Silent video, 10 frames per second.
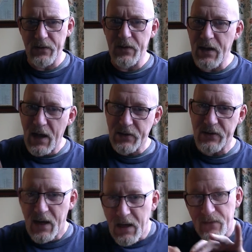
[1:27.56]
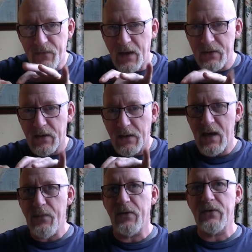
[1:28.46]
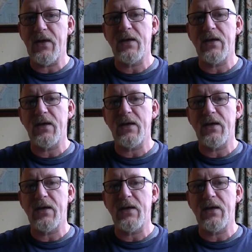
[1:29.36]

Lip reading: The next stage, fingers on keyboards, that's